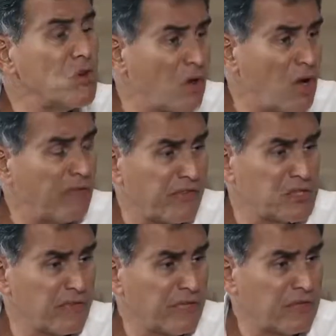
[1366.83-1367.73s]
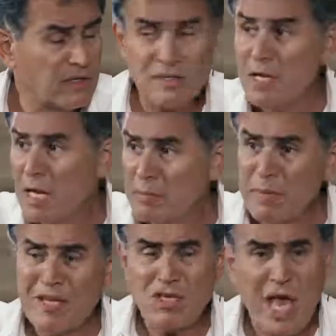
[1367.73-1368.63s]
no conflicts of interest.
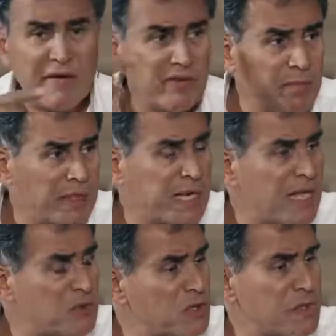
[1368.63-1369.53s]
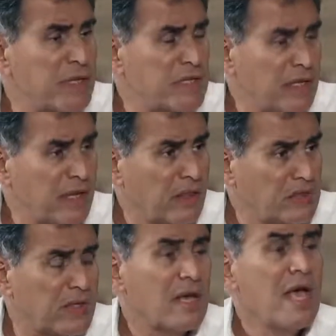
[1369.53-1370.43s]
Pretty much everybody else who speaks in the
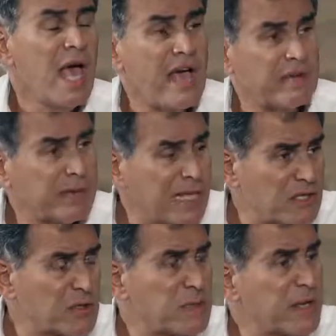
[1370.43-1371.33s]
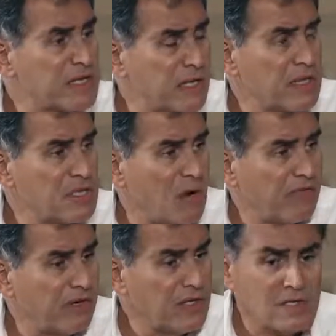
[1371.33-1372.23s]
industry, everybody else who speaks at this
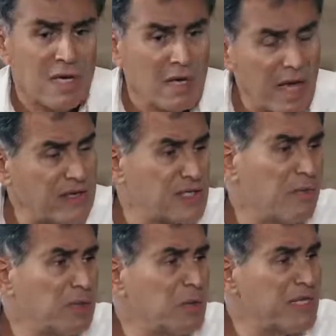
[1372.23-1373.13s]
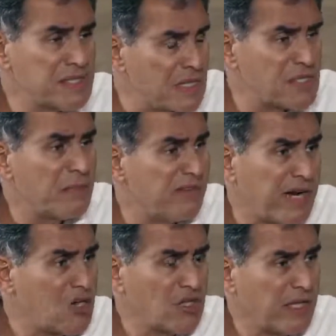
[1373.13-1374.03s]
conference has somebody who has some
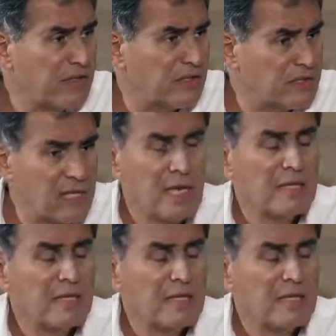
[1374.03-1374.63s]
financial interest.